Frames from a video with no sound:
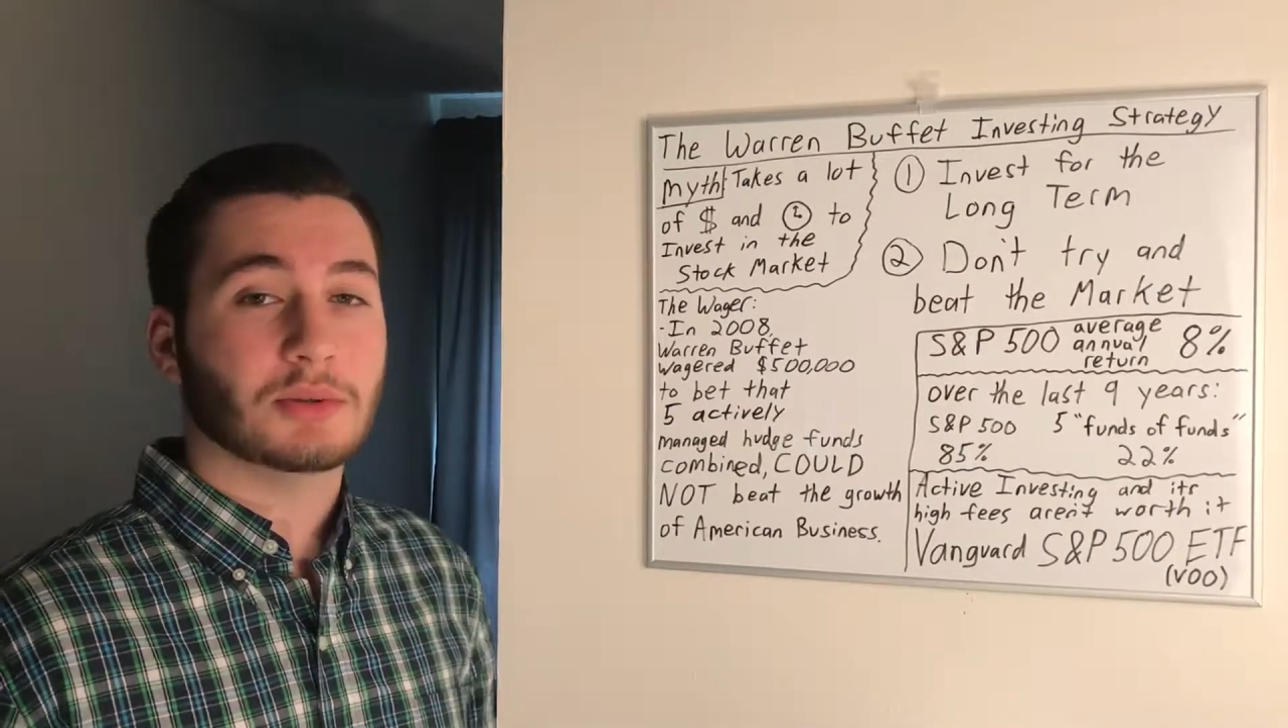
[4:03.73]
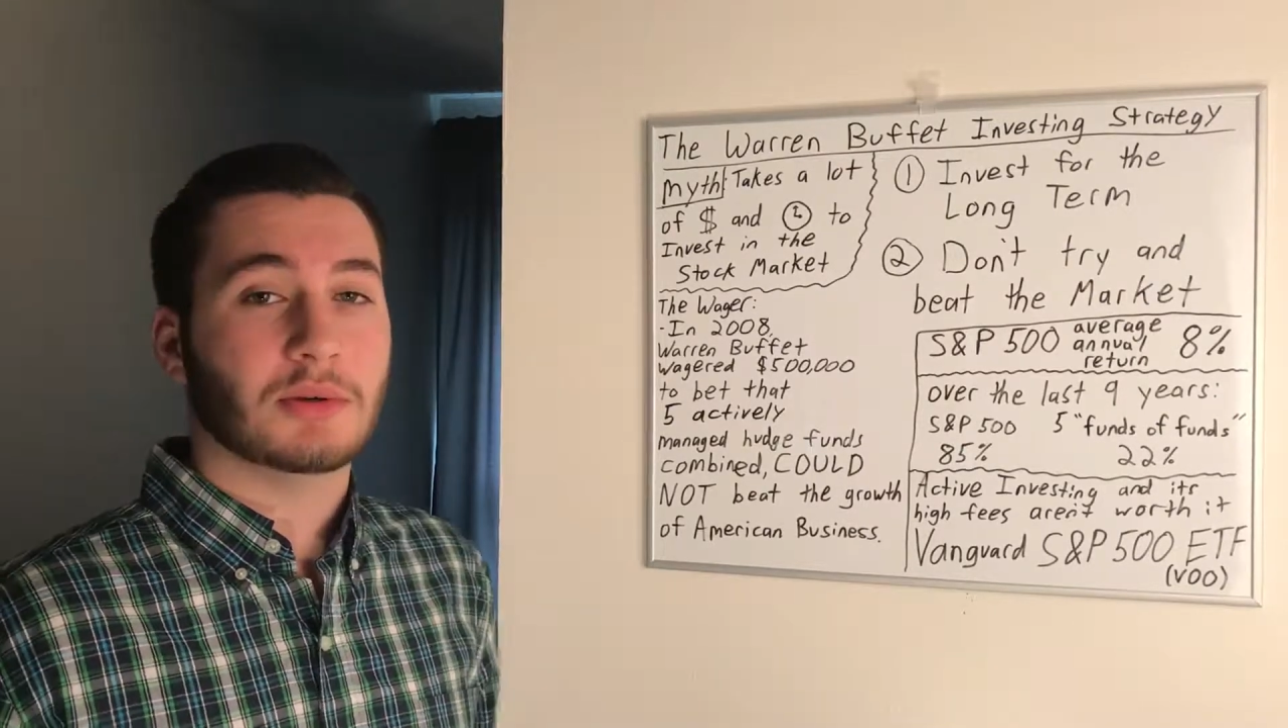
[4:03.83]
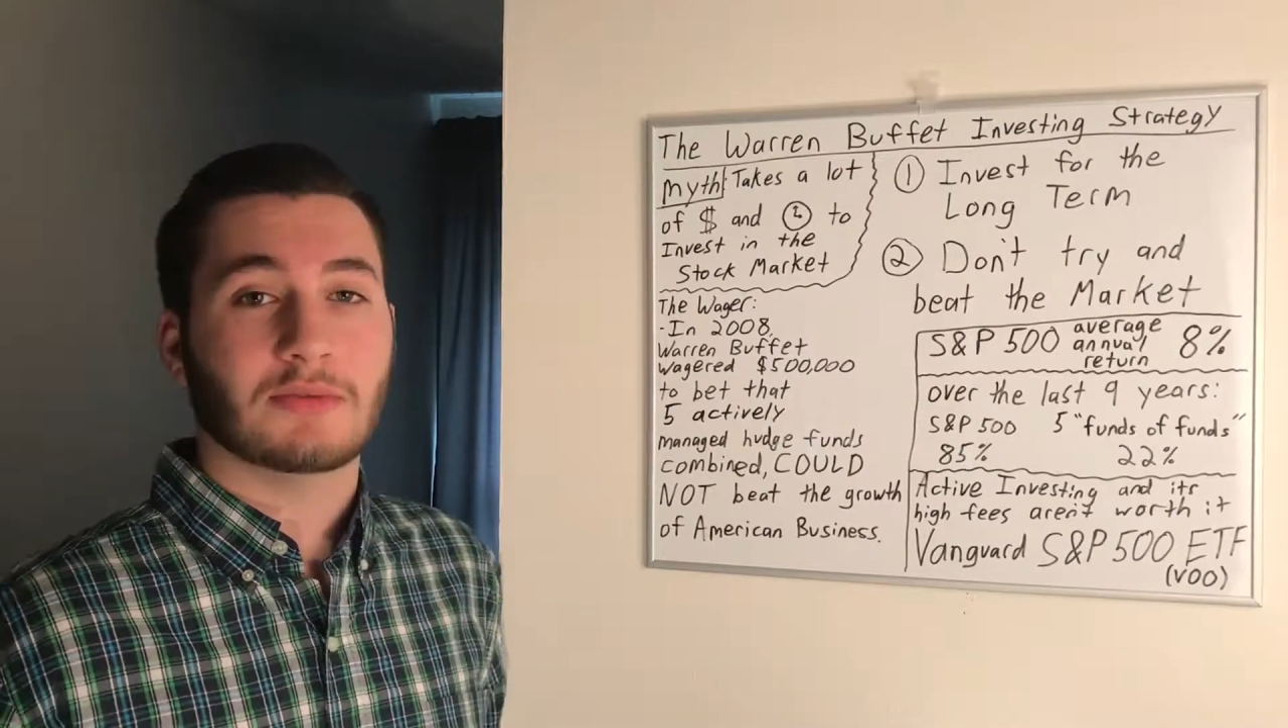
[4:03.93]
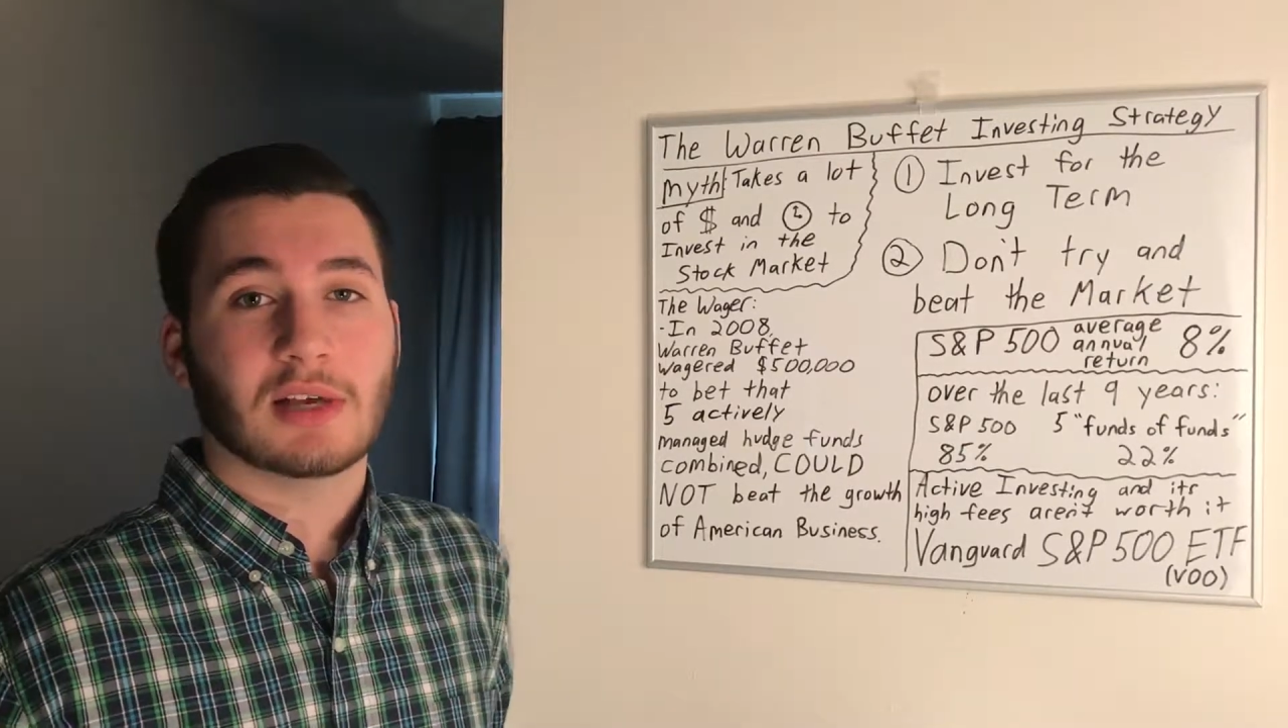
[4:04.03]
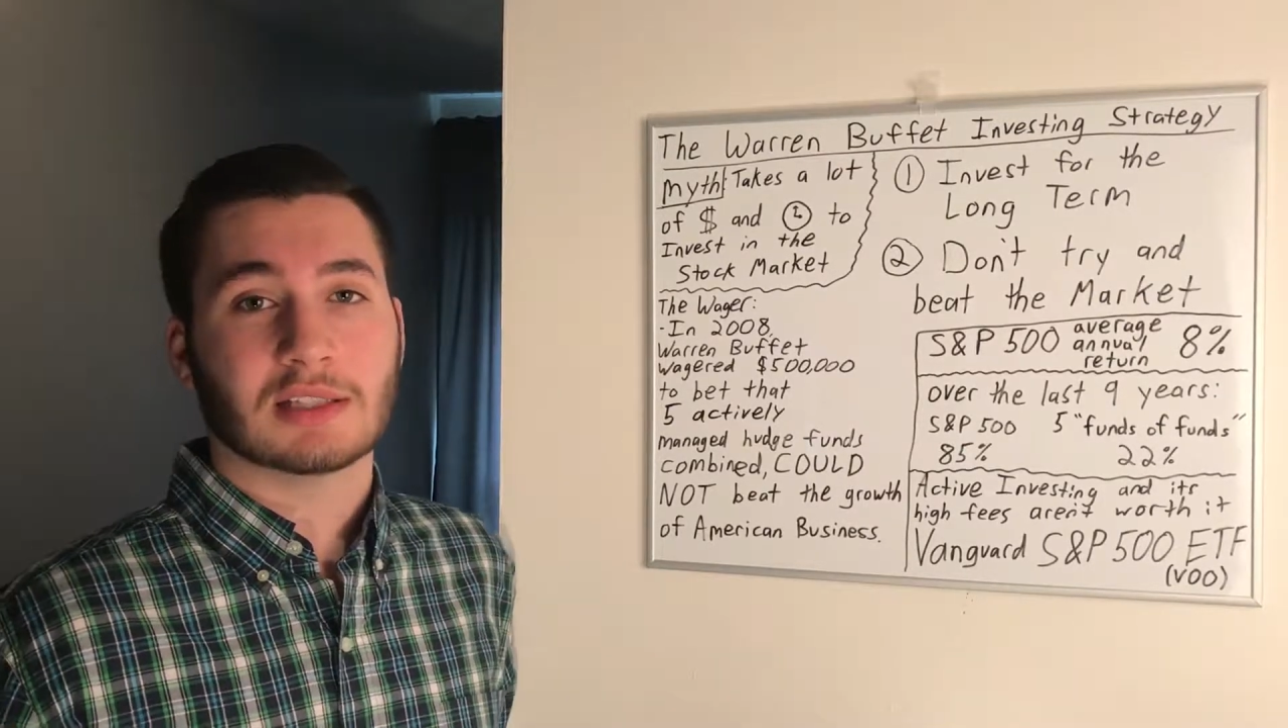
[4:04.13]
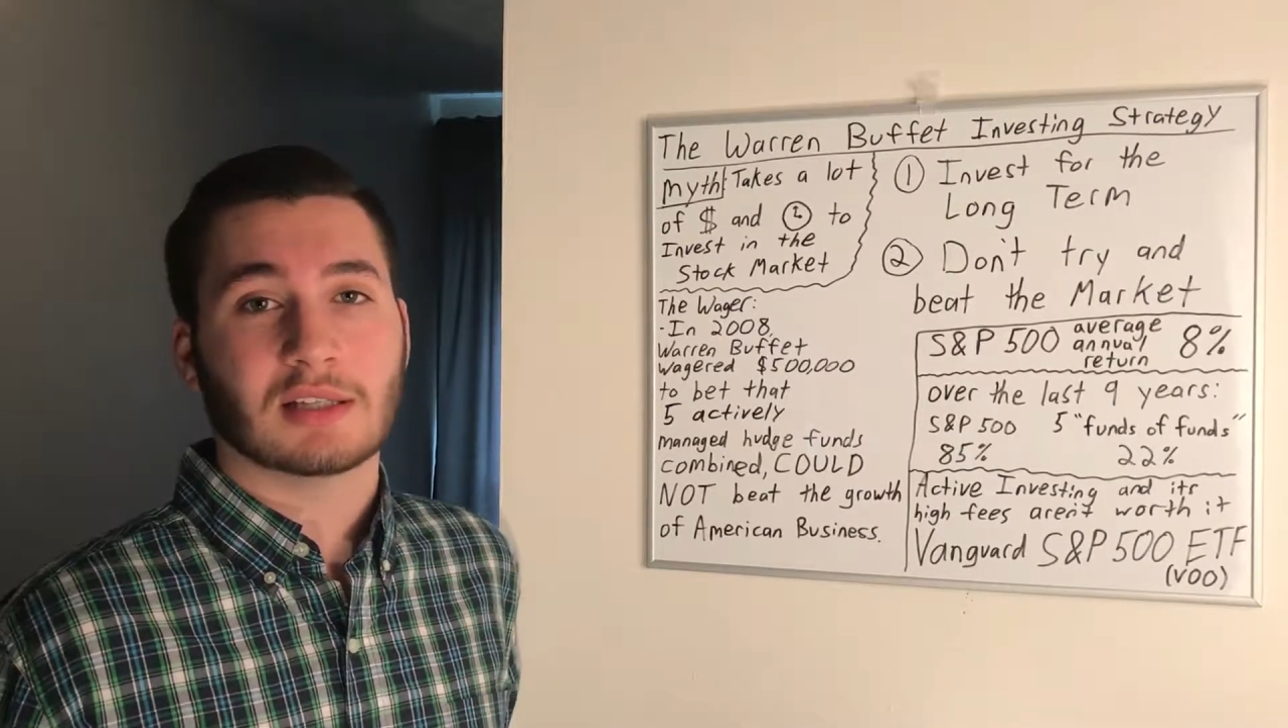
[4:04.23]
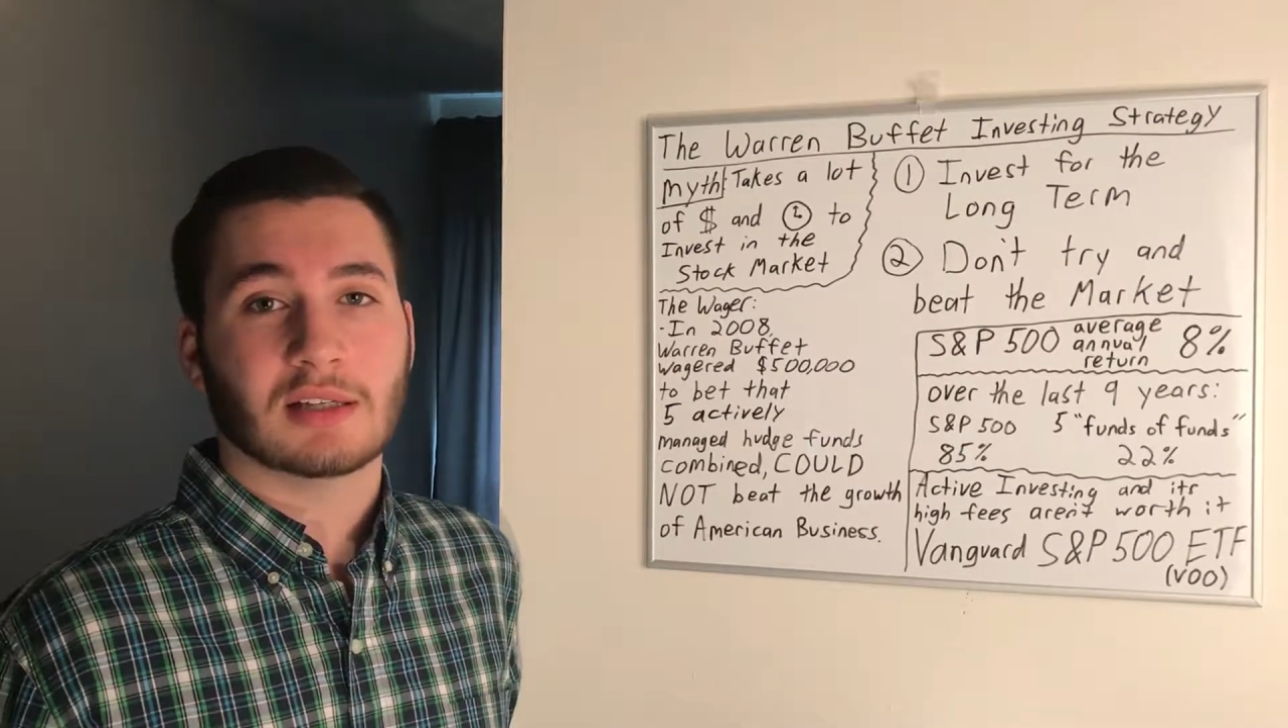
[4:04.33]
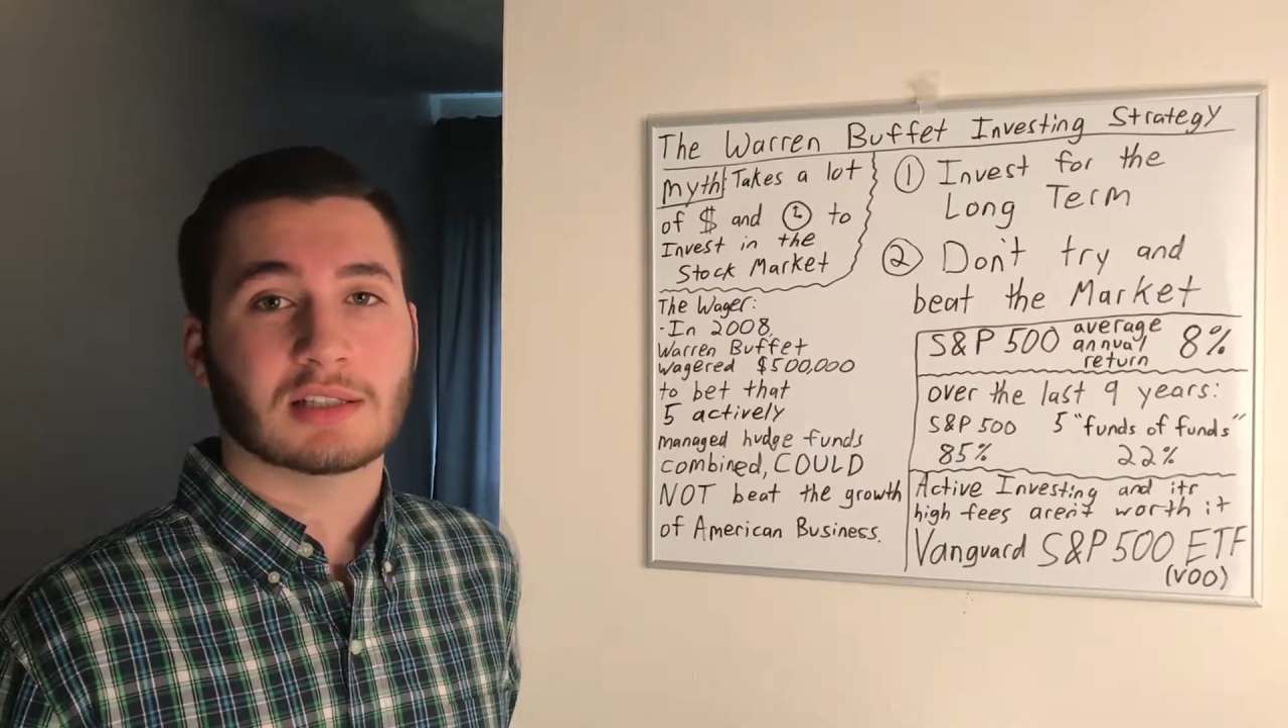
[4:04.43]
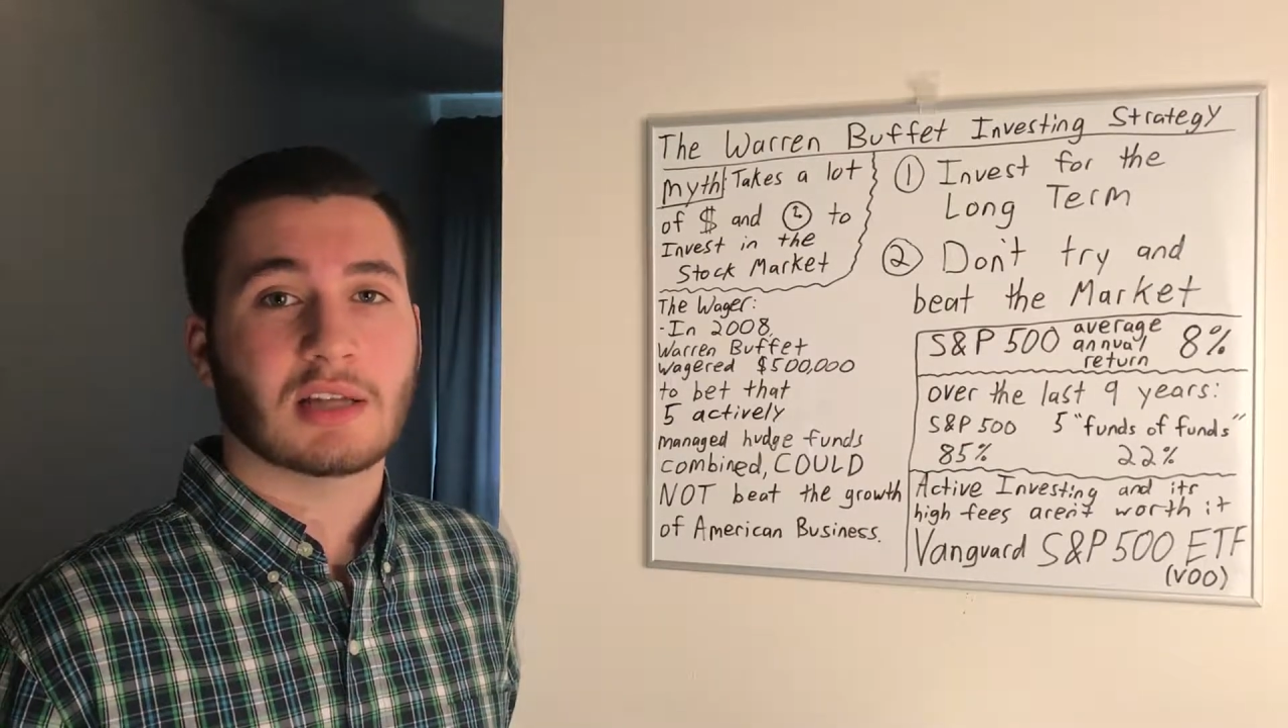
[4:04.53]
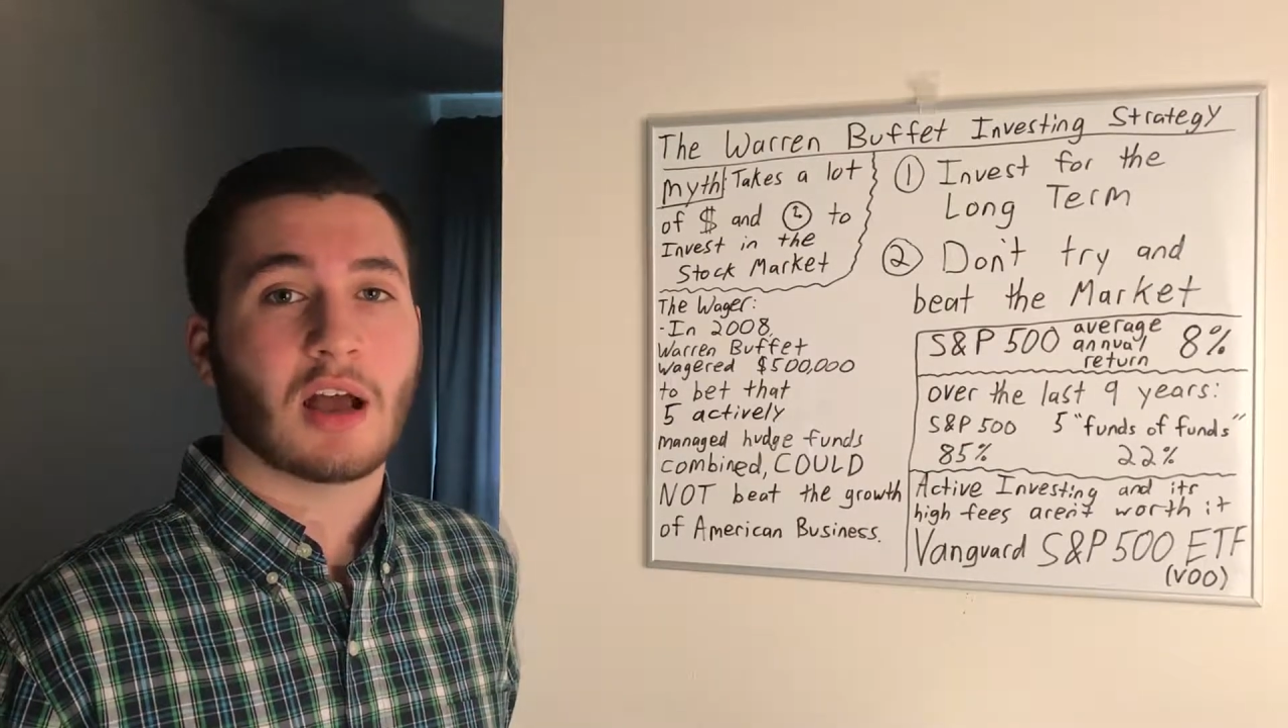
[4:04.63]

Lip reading: to invest in the